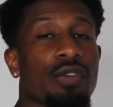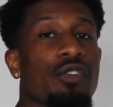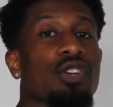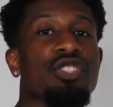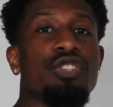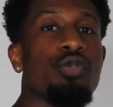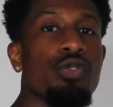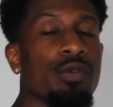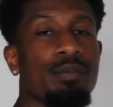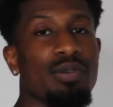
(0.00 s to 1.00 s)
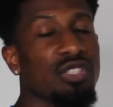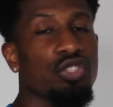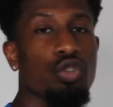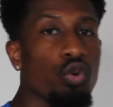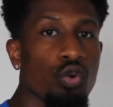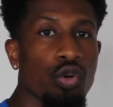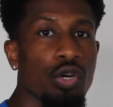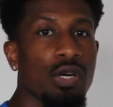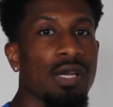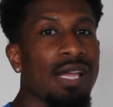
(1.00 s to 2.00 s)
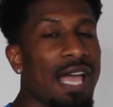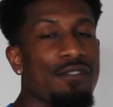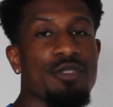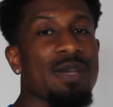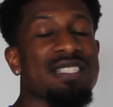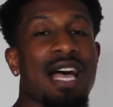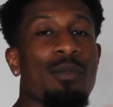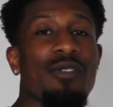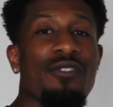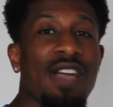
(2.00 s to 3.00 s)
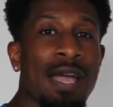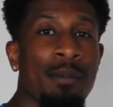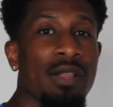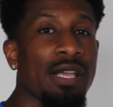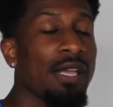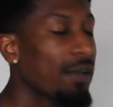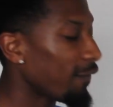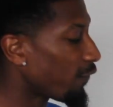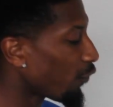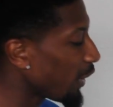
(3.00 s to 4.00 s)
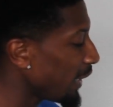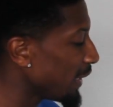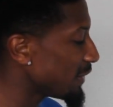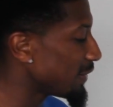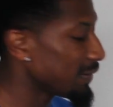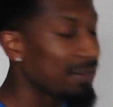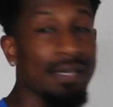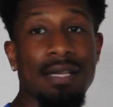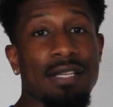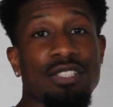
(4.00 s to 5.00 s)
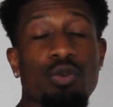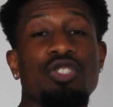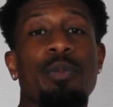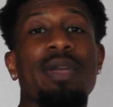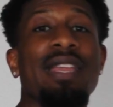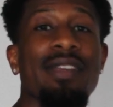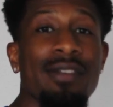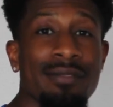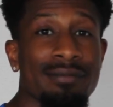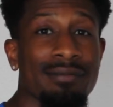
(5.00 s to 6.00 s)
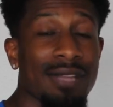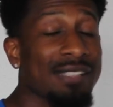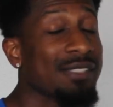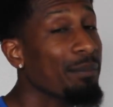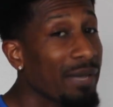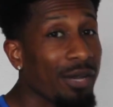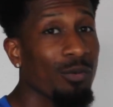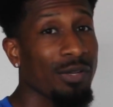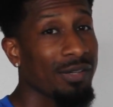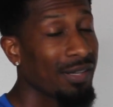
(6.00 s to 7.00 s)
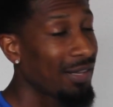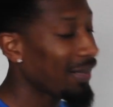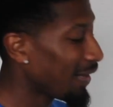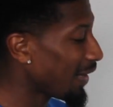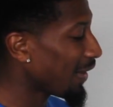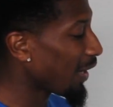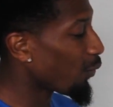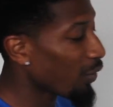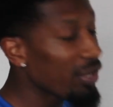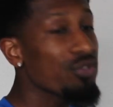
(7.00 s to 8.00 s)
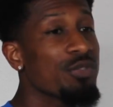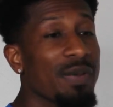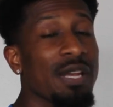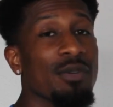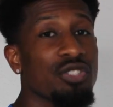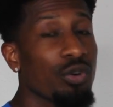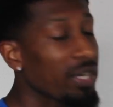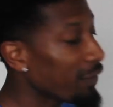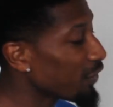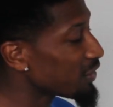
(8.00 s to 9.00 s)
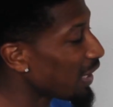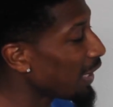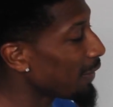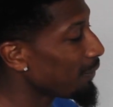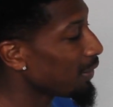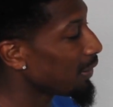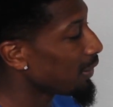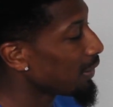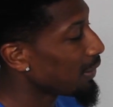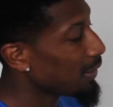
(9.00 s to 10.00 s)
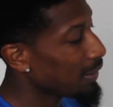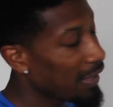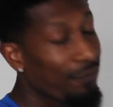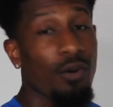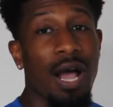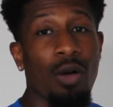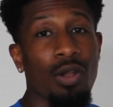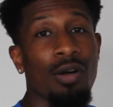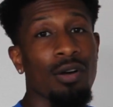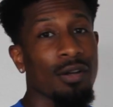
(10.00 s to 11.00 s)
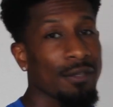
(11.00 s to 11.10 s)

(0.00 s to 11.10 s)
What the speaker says: So if you're a student, put school. If you spend time with family, friends, social media, that's a big one. Like, where do you spend the majority of your time? And for how long?